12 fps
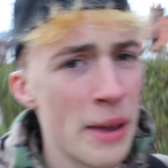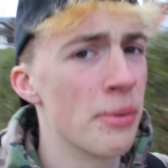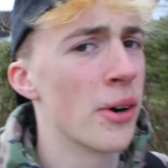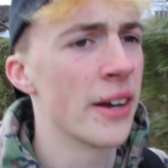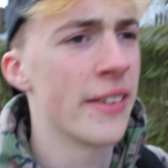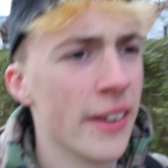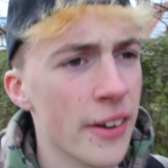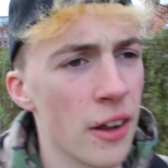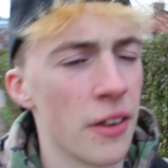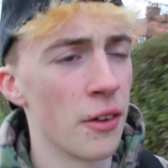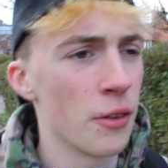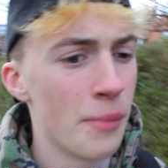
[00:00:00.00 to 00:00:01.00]
way brighter than
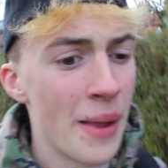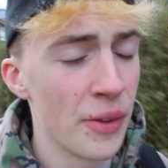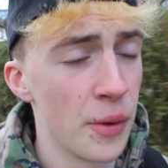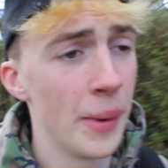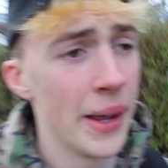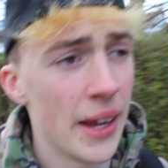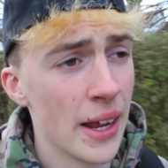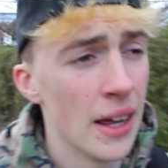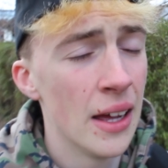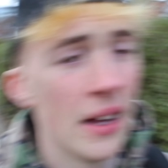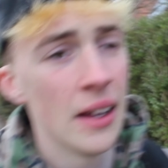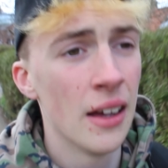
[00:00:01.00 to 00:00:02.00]
I thought it was meant to be.
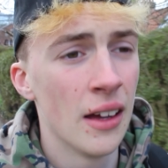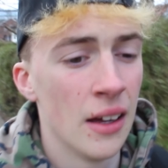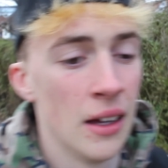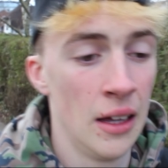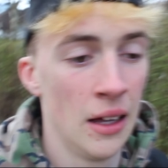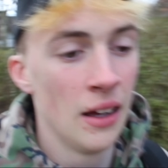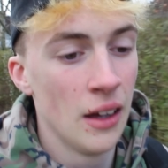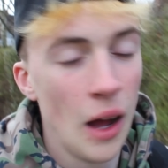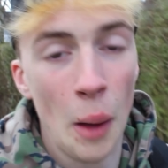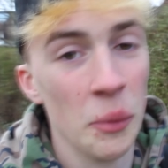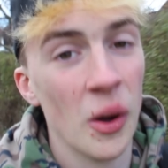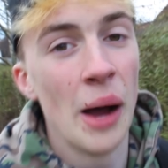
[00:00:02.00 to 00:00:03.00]

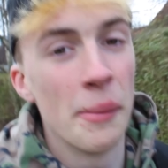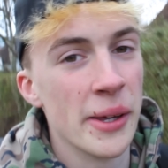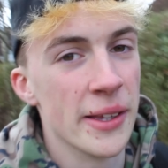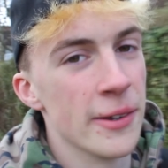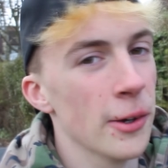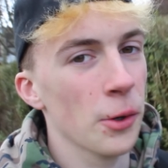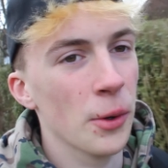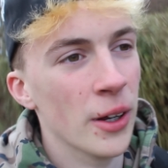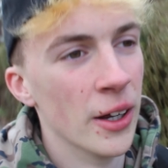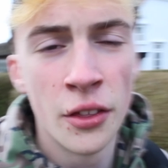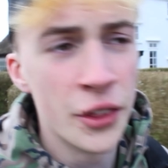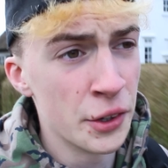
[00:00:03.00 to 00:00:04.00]
I'm not happy at all.
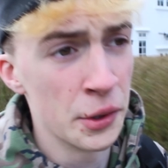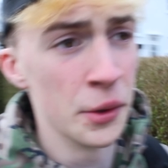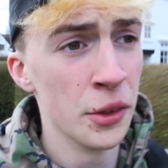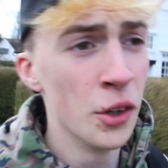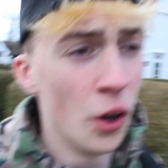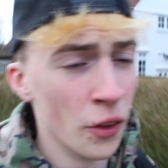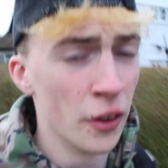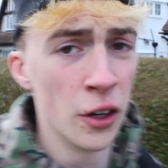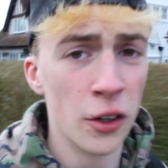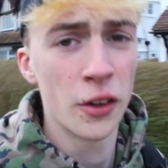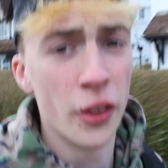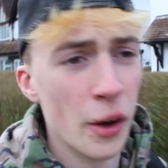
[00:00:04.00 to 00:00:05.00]
This is not the
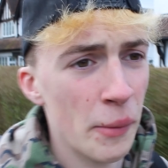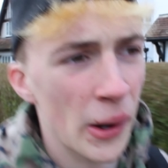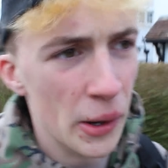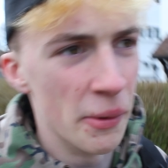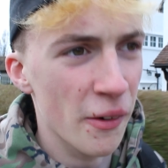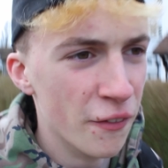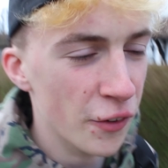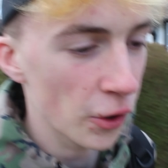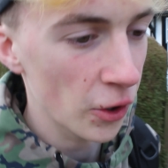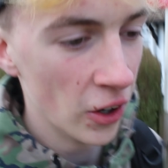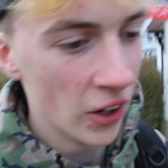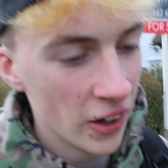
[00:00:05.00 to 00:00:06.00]
look that I'm hoping
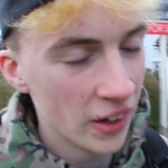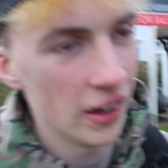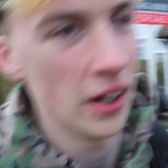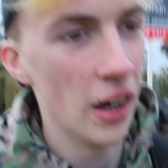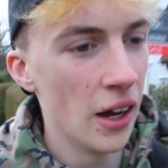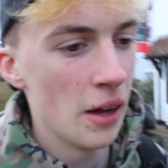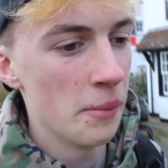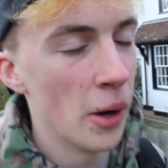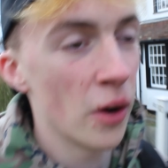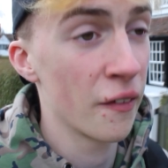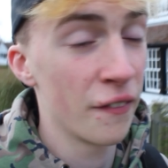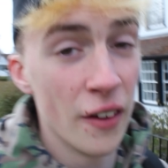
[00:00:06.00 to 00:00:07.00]
for. Um,
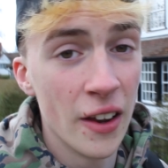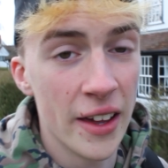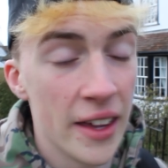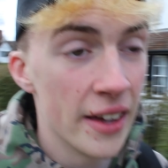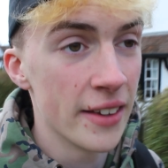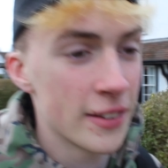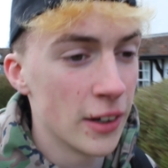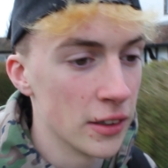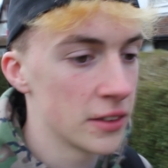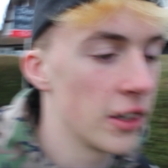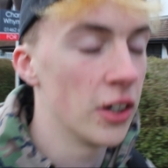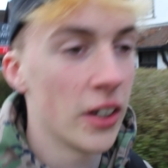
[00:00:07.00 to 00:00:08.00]
hopefully it
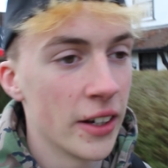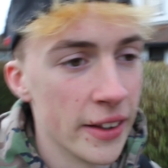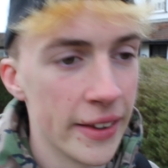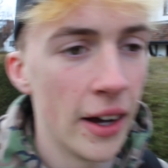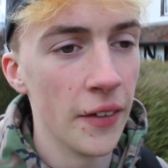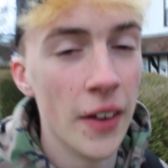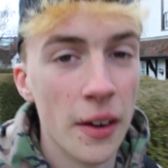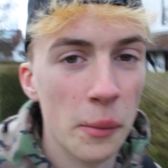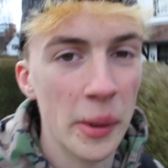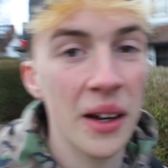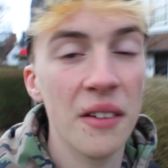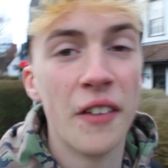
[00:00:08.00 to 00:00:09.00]
starts darkening down a little
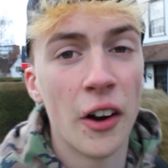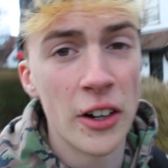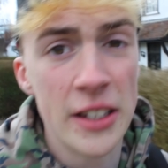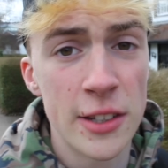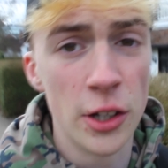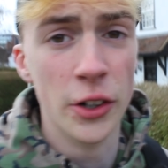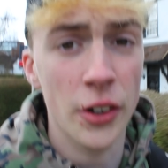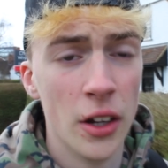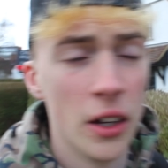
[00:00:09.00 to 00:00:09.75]
bit very soon.